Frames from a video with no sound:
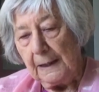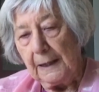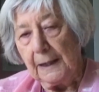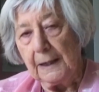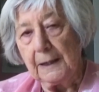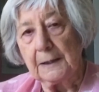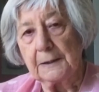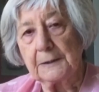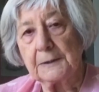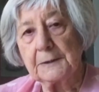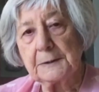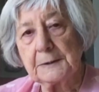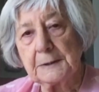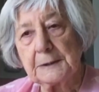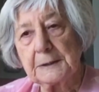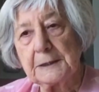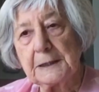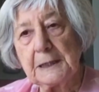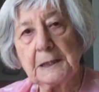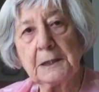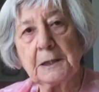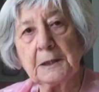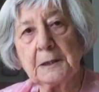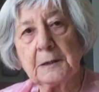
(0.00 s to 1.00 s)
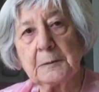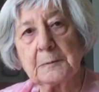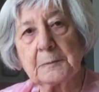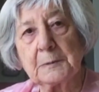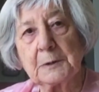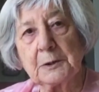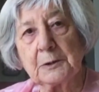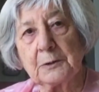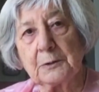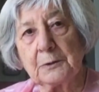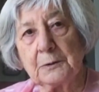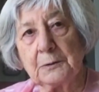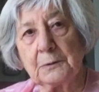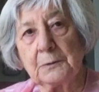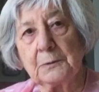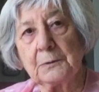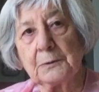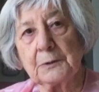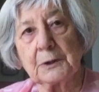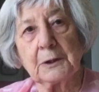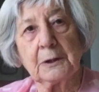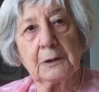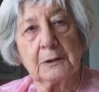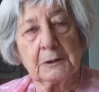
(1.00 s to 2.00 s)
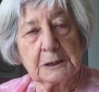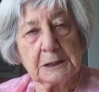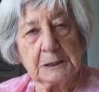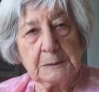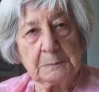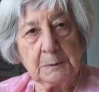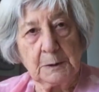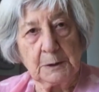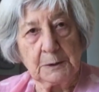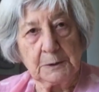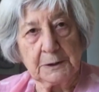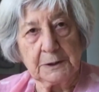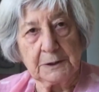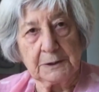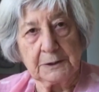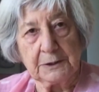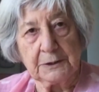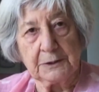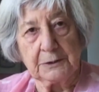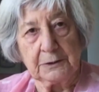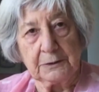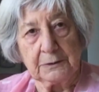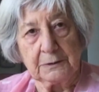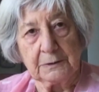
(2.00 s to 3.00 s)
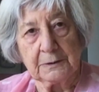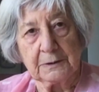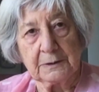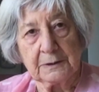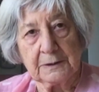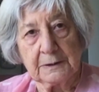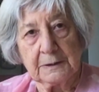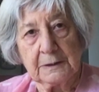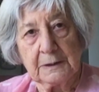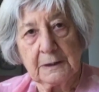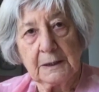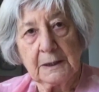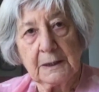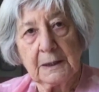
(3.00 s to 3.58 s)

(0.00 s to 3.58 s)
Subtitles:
and sending them to the correspondence students.